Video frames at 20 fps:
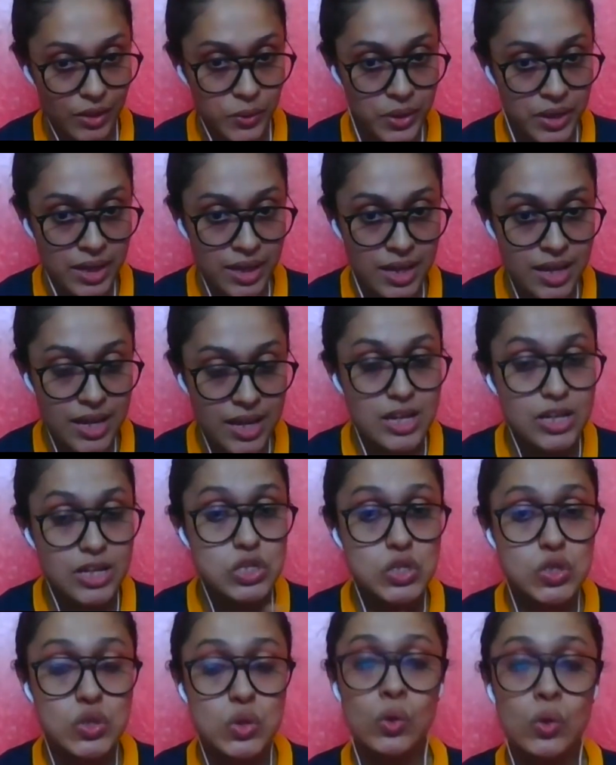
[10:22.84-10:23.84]
Okay,
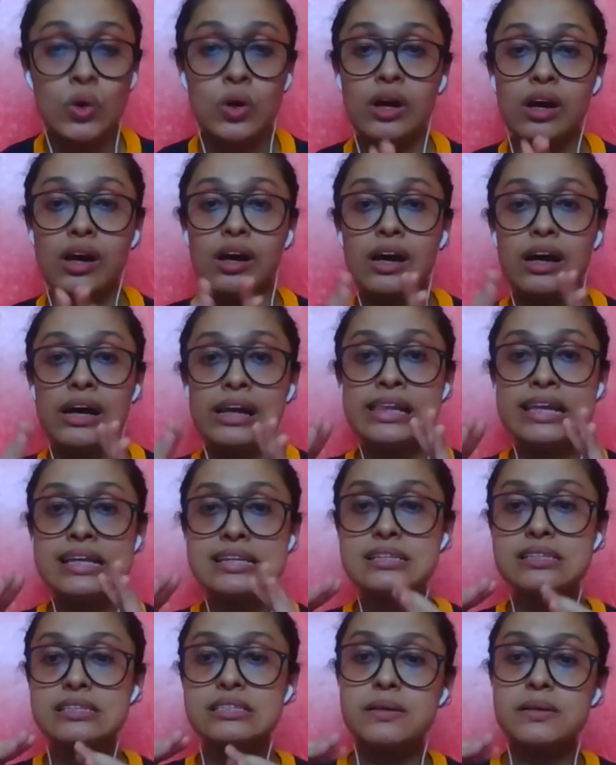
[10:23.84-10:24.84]
so let
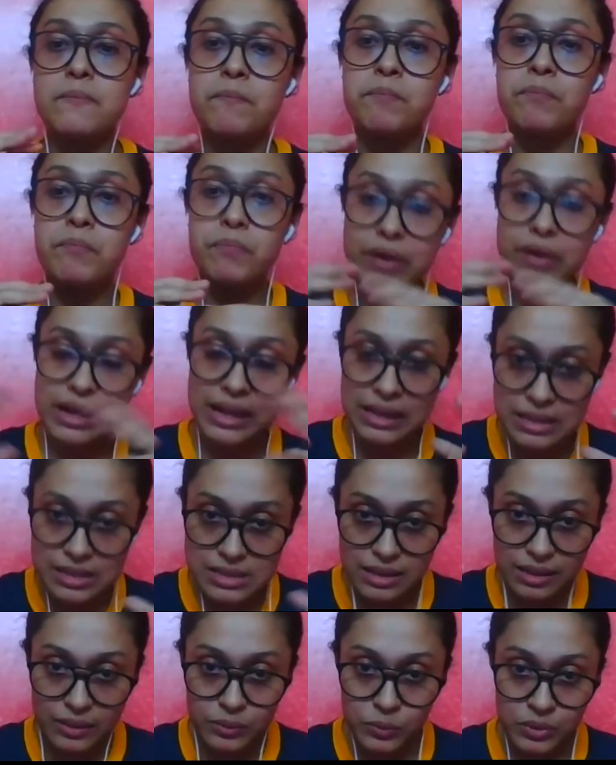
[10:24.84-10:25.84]
us break
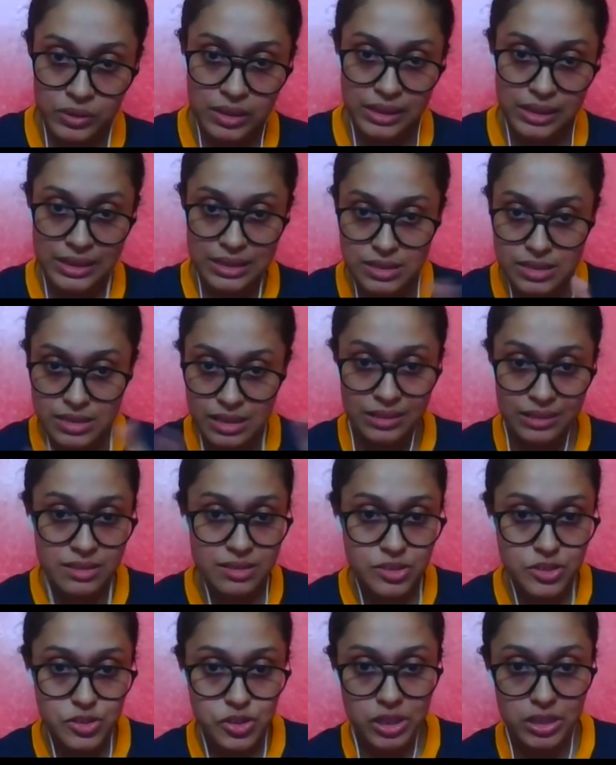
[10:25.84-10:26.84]
down the entire
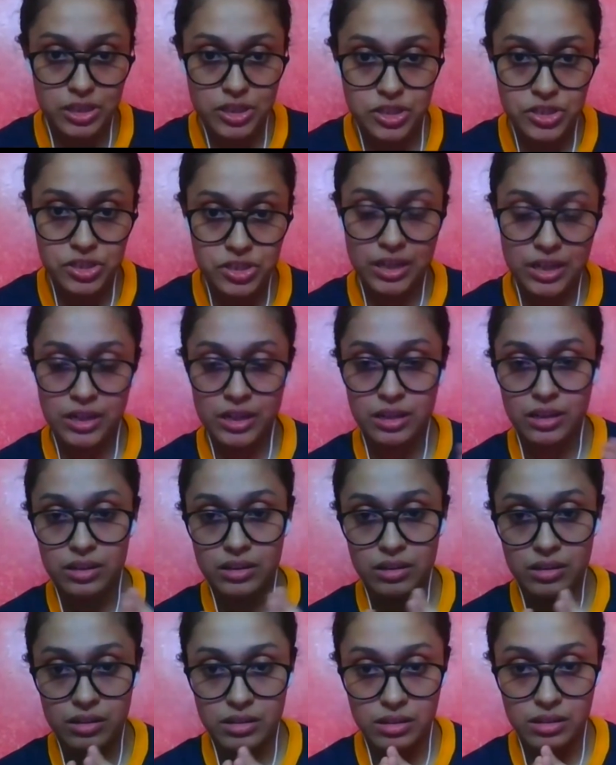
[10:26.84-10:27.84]
structure and
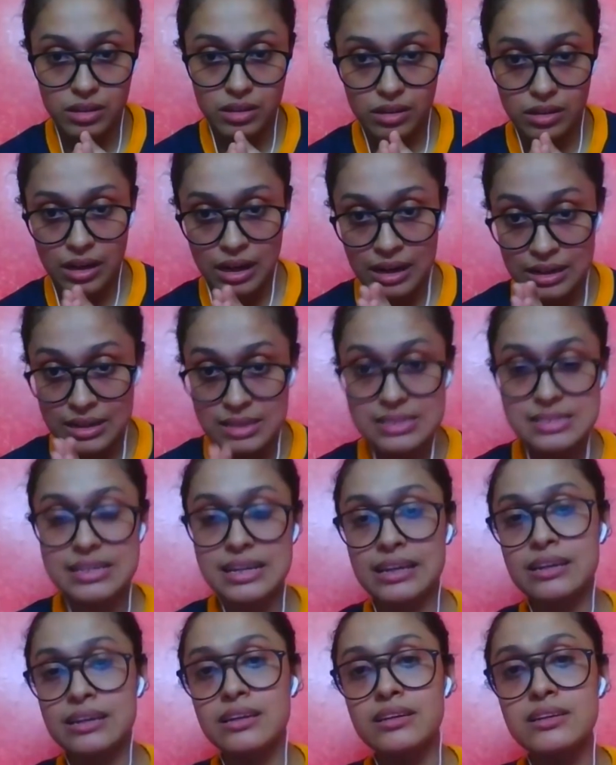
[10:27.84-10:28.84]

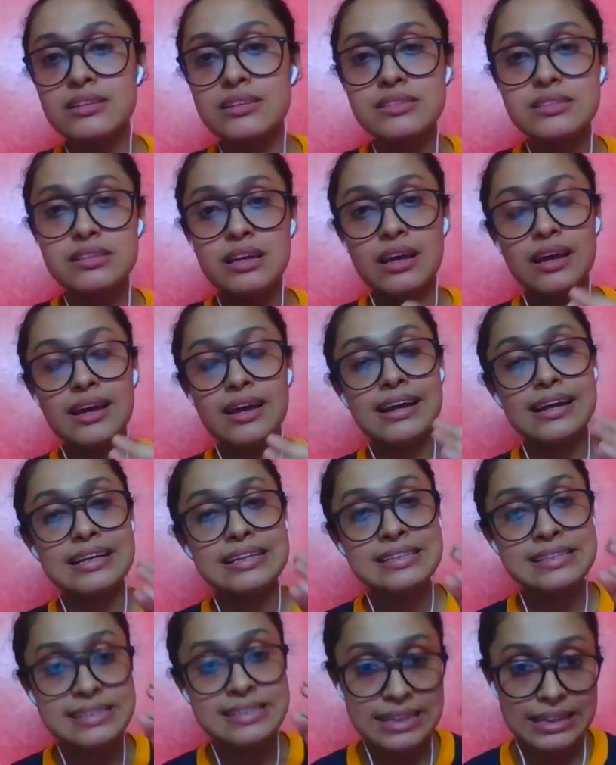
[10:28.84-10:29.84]
understand this.
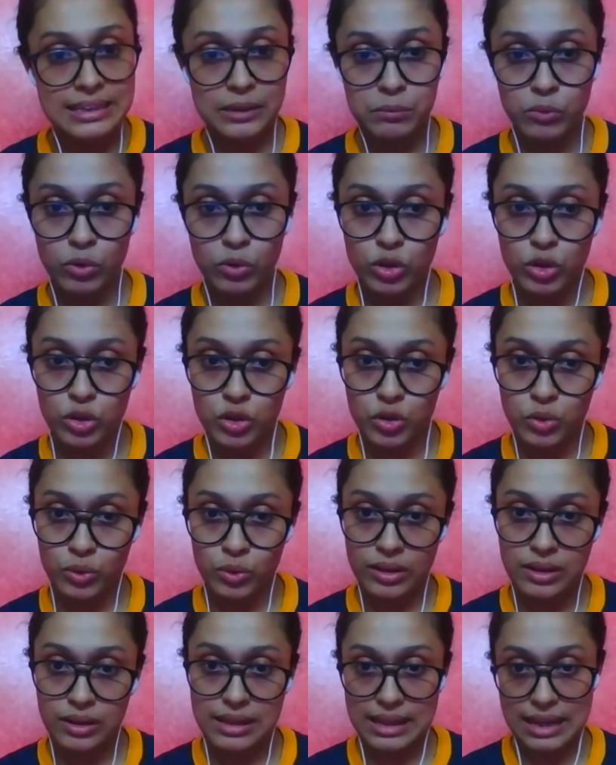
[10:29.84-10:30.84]
DNA
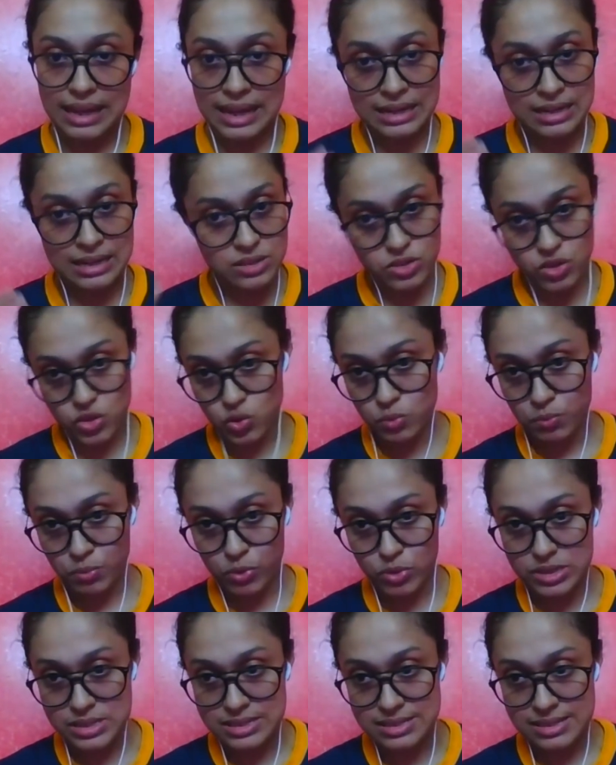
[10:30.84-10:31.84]
molecule and histone
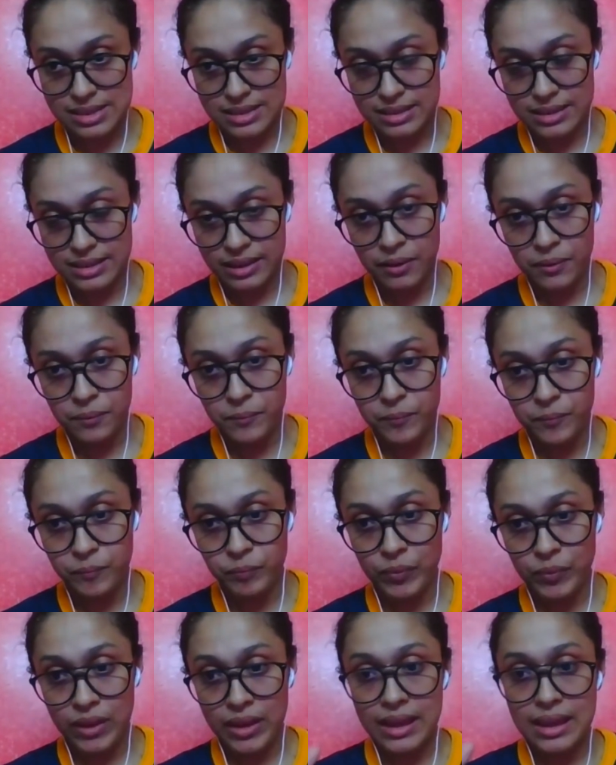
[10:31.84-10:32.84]
proteins are there.
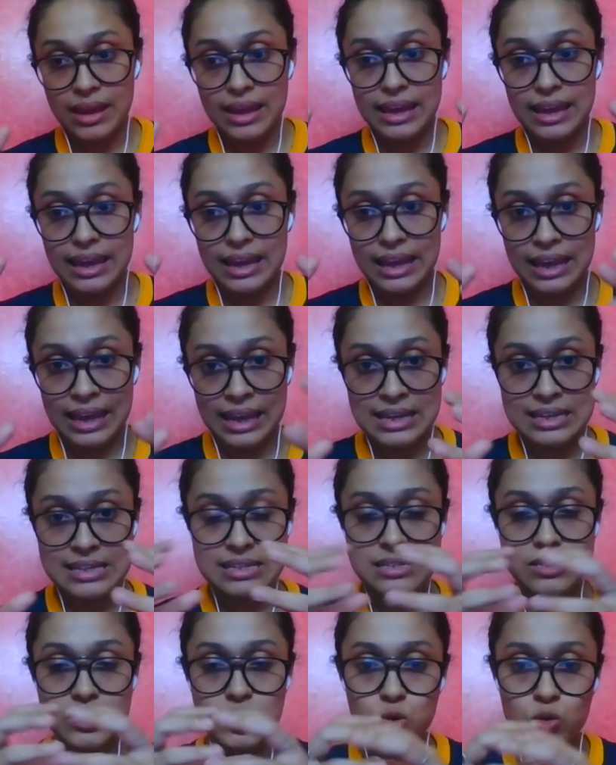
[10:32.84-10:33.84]
8
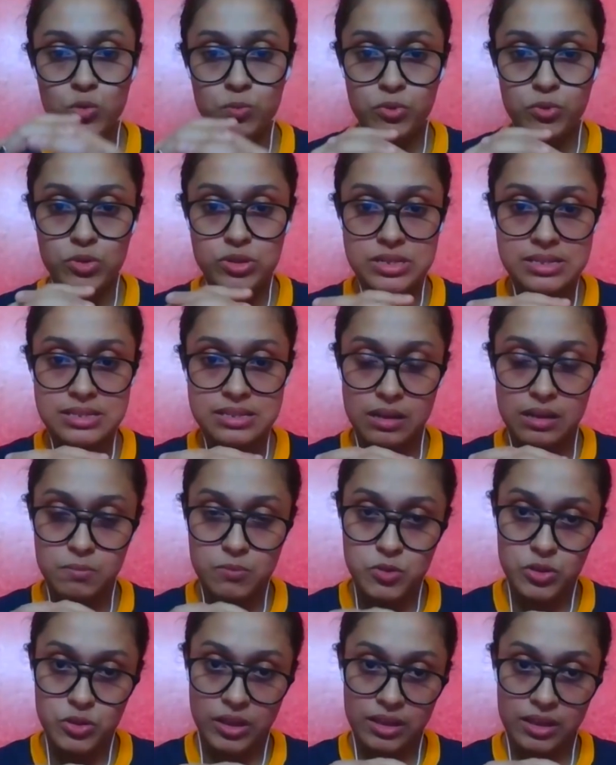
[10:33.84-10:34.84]
histone proteins come
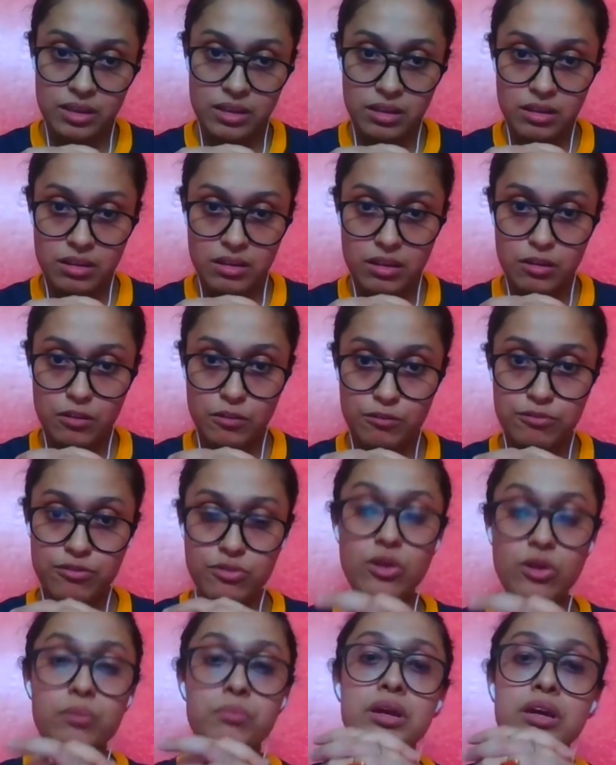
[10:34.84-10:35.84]
together,
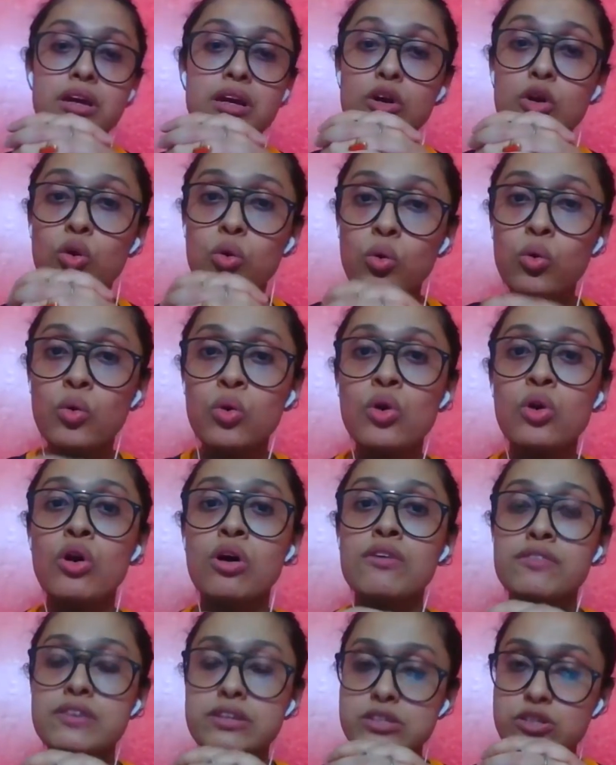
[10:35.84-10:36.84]
forming a core
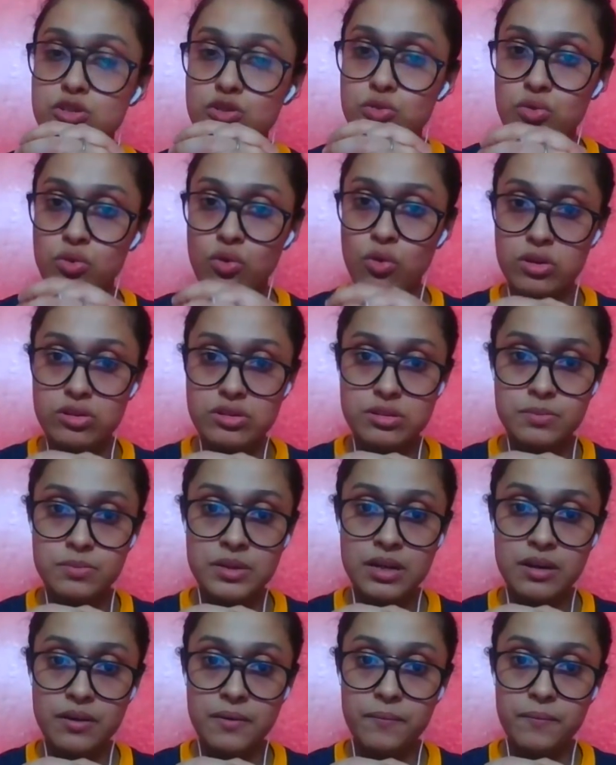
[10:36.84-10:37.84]
of histone
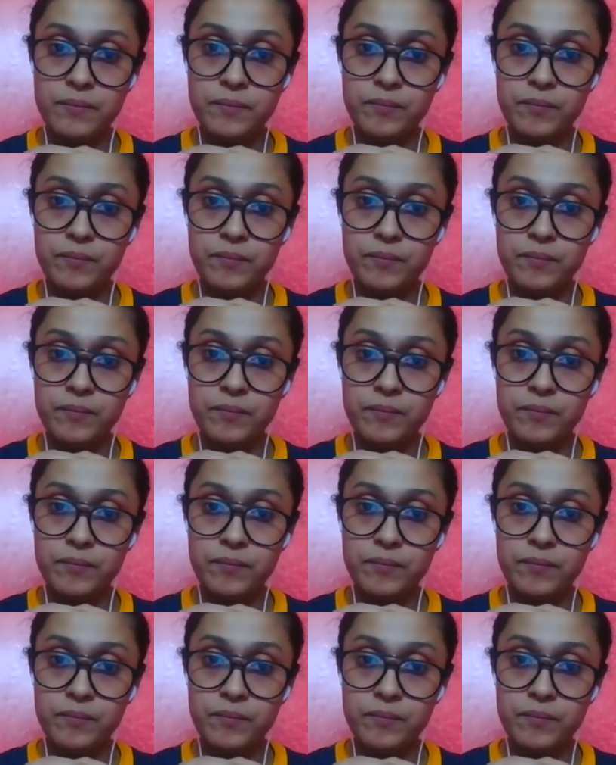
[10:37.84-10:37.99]
octamer,